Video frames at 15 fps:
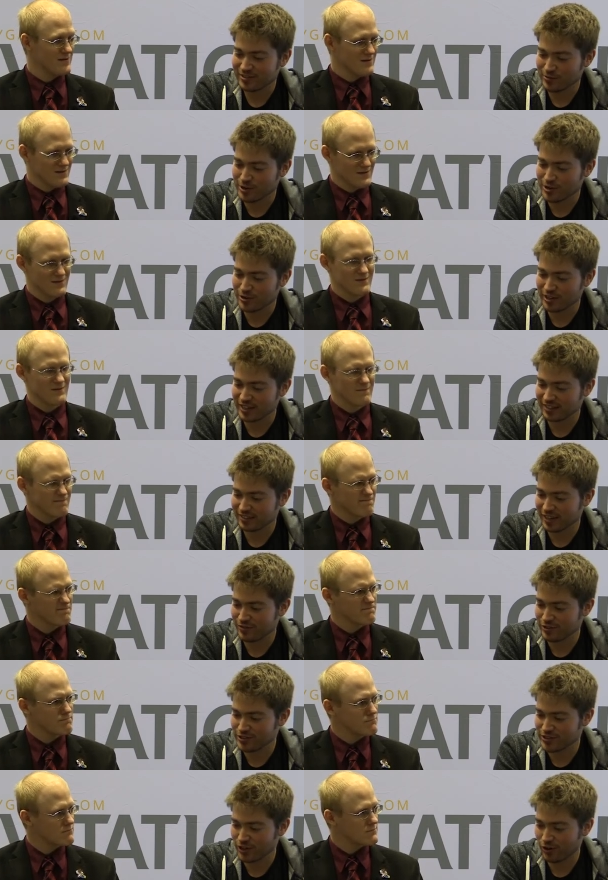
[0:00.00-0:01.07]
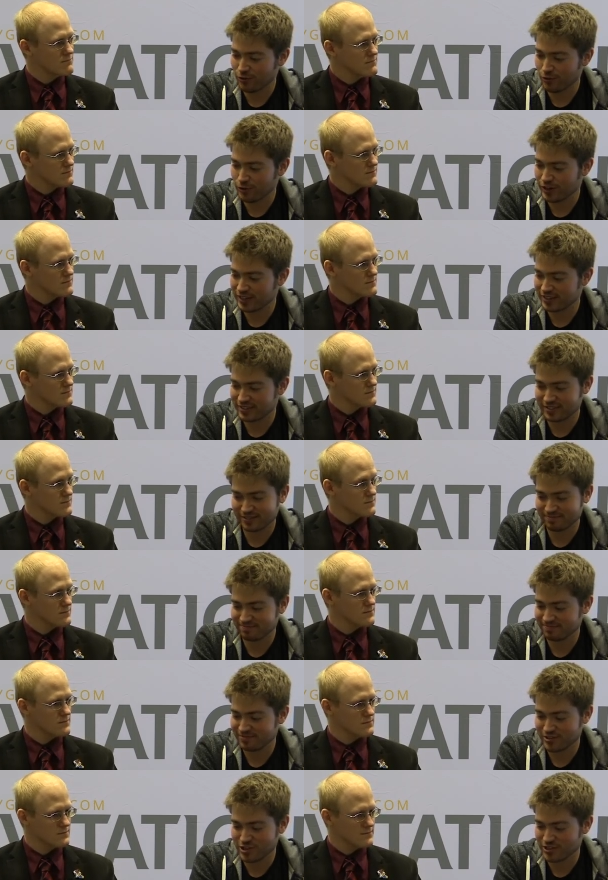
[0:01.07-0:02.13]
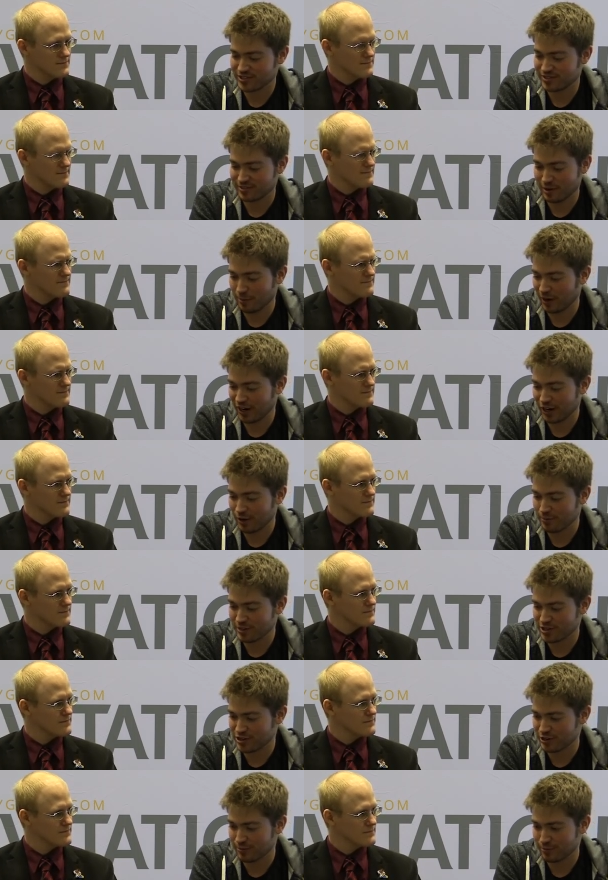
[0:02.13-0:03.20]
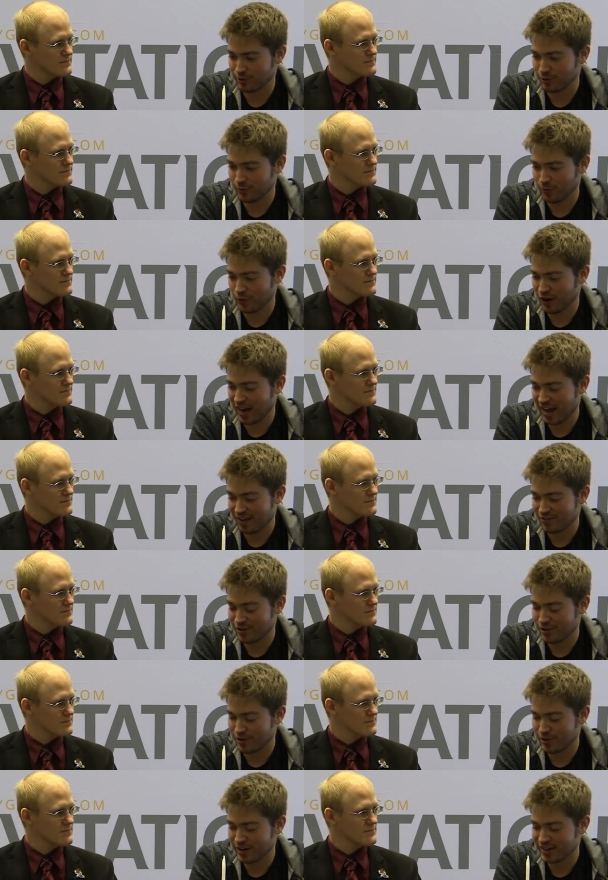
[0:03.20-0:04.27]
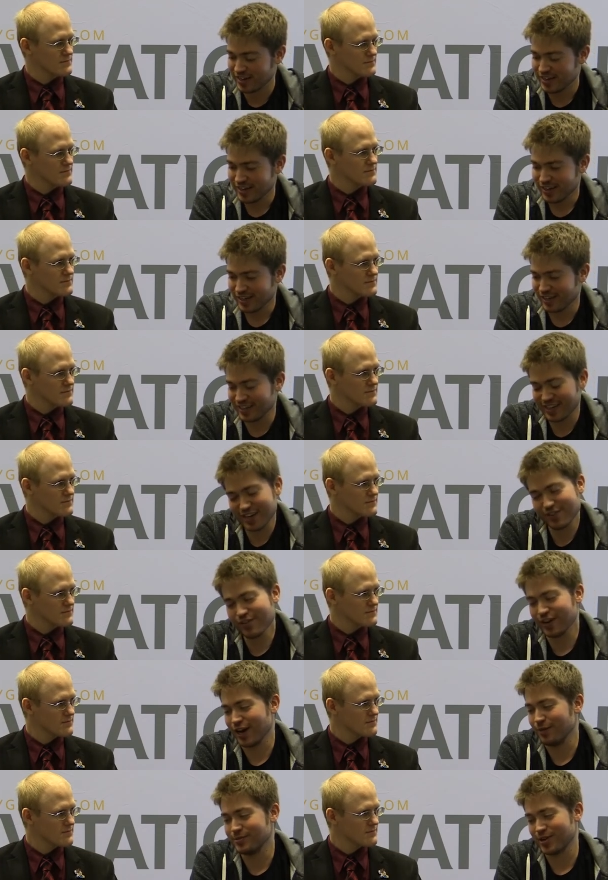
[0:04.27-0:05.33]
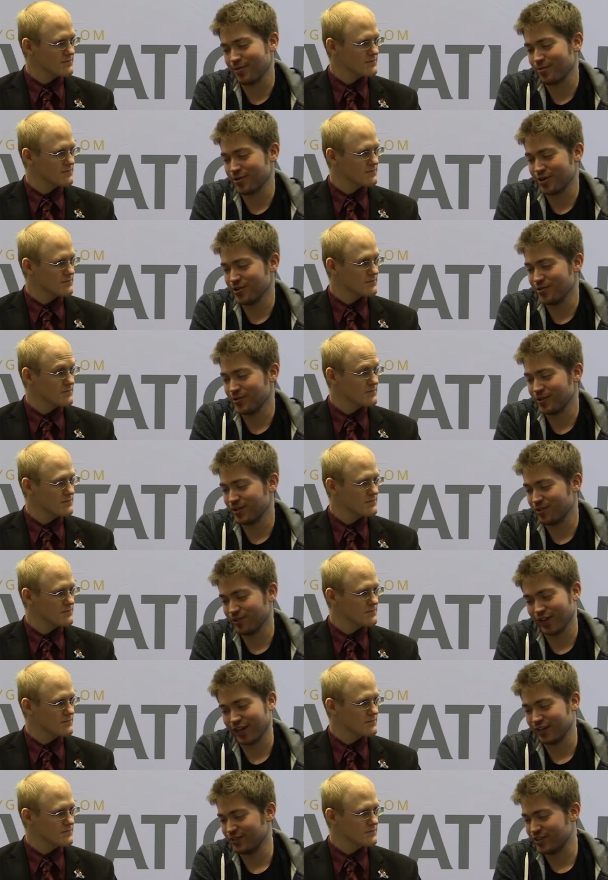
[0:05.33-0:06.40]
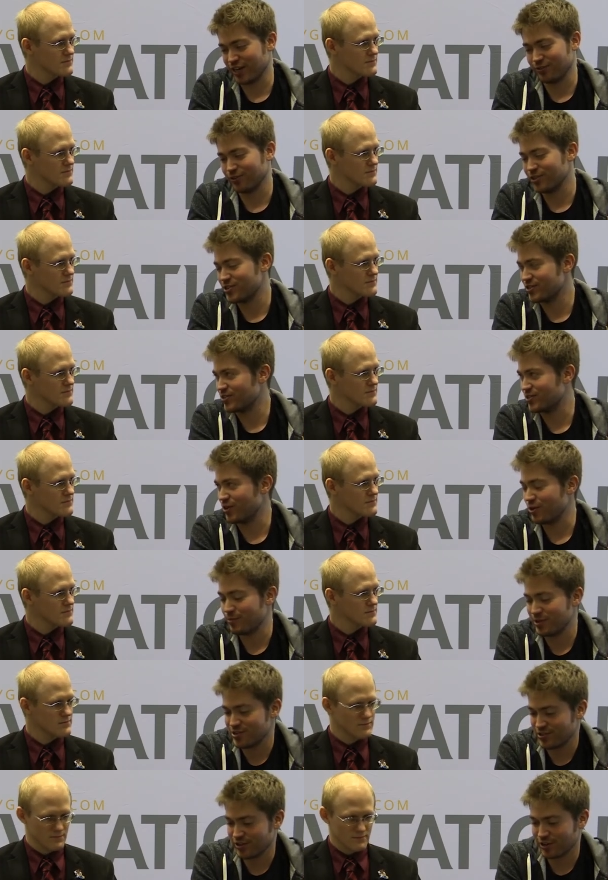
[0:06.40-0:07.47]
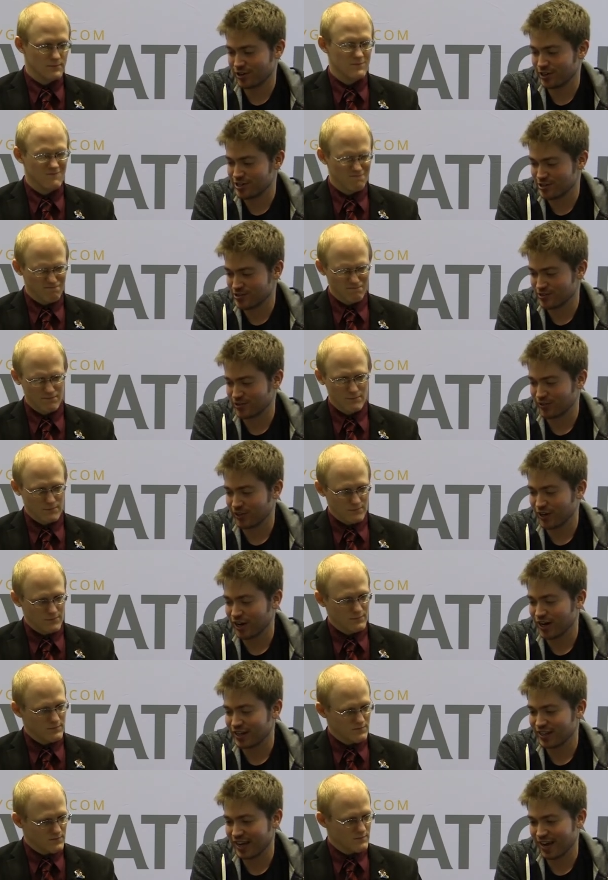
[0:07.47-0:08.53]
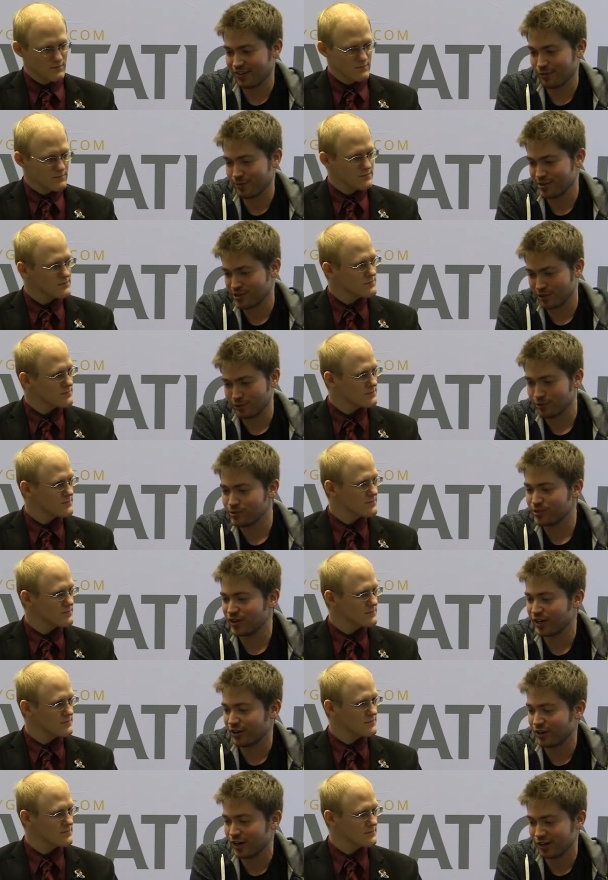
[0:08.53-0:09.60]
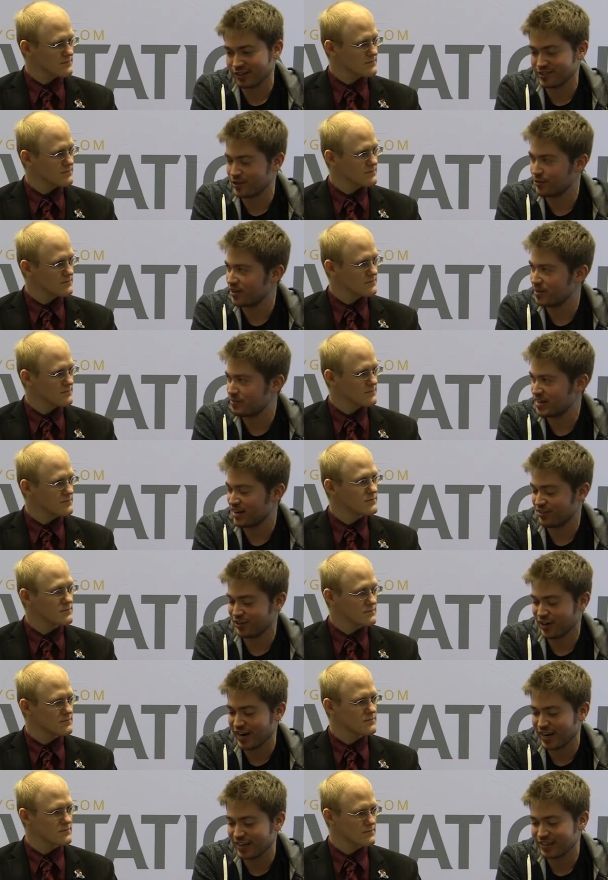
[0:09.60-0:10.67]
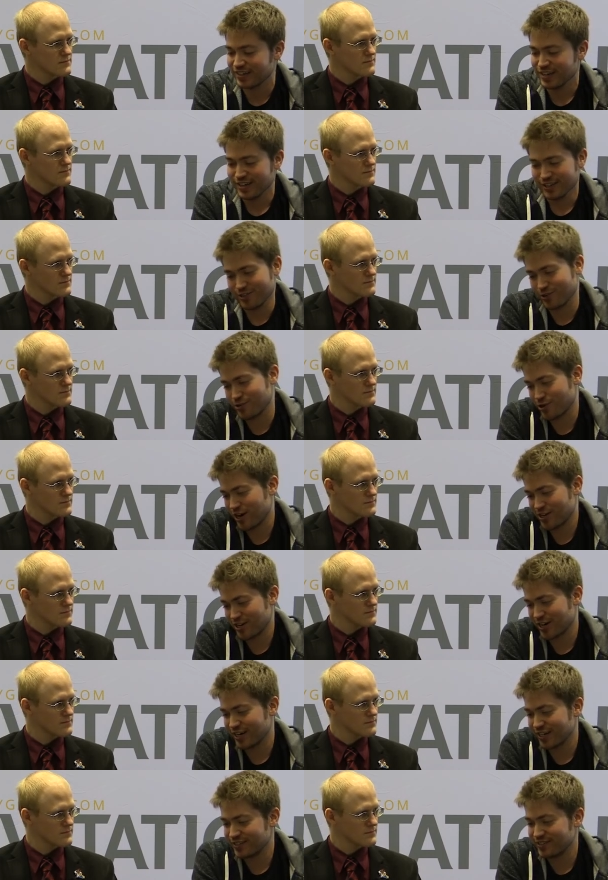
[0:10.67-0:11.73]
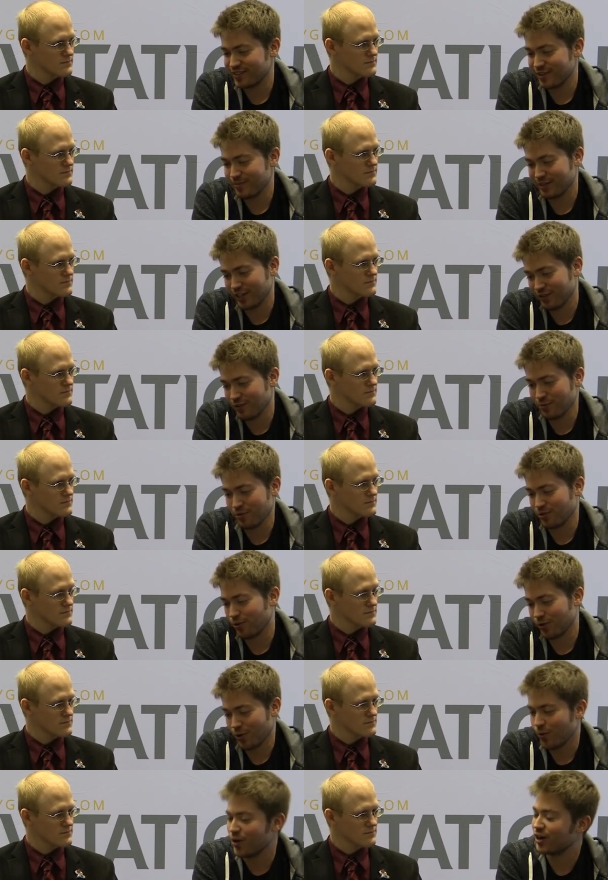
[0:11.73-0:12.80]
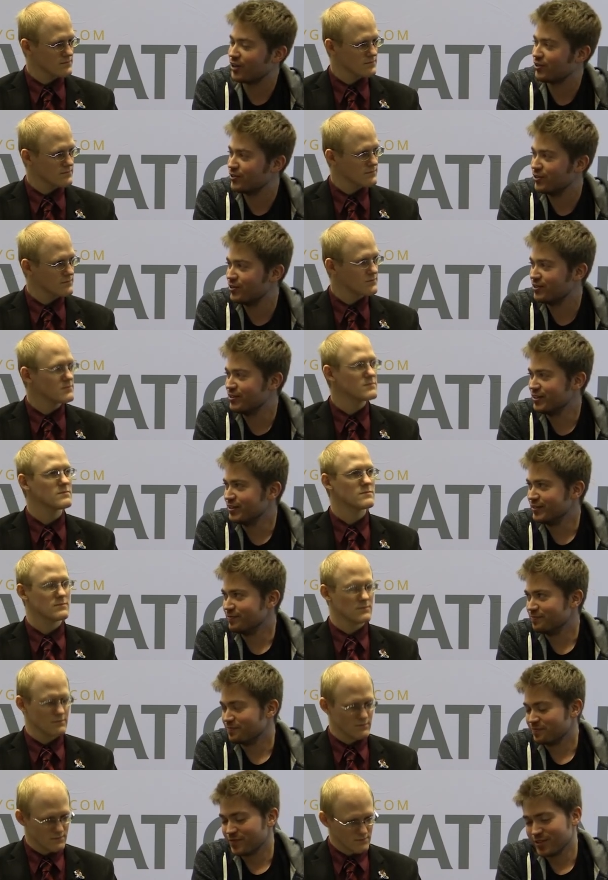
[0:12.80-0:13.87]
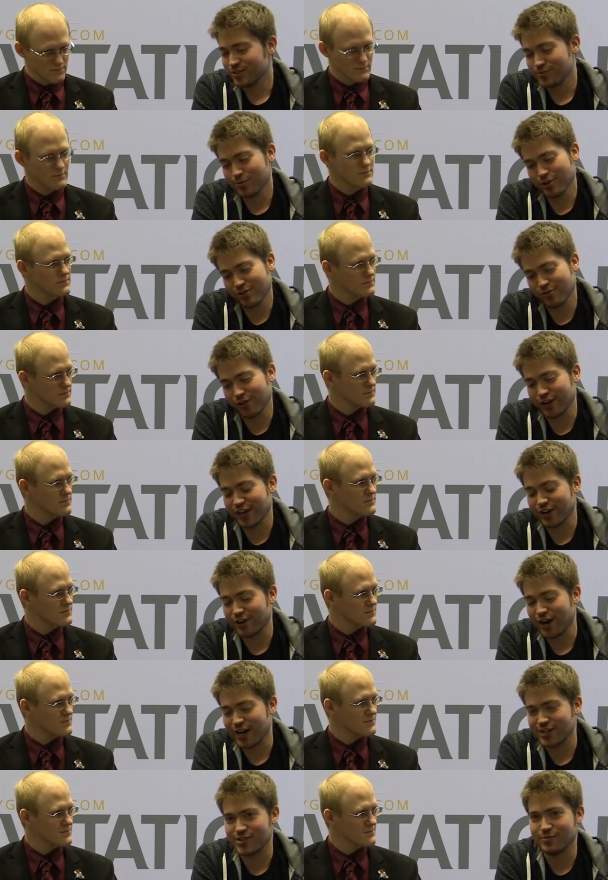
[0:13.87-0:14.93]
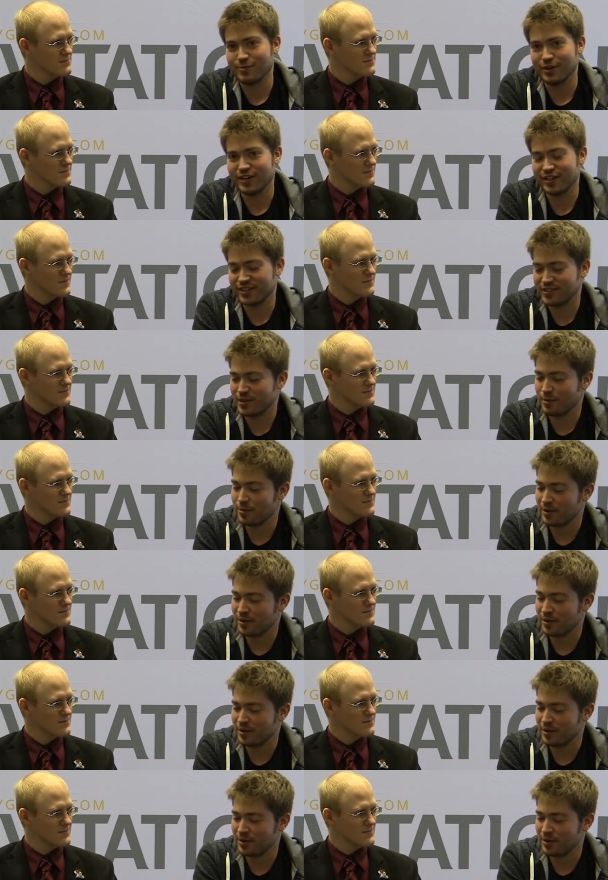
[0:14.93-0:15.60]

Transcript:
Speaker 1: When you can leave yourself with just a bygone bishop or what have you. And it, it, even comes up where you you like declaration and stone a bunch of their creatures early on, and they have a bunch of clues laying around because they want to empty out their hand. So you Tragic Arrogance them and leave them with only one clue. It's pretty funny interaction, but it does come up